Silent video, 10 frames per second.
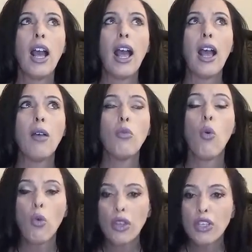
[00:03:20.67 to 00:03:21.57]
um,
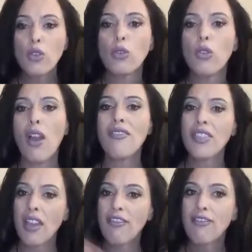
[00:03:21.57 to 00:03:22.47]
or in your life
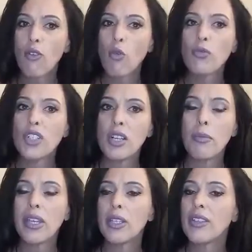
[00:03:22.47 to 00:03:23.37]
that formed an
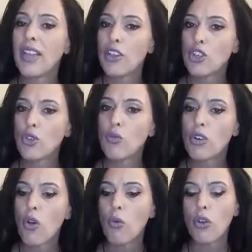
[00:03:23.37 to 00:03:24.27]
opinion that you were
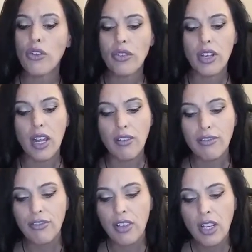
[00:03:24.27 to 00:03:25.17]
not worth
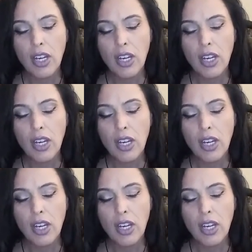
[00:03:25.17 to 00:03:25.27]
enough.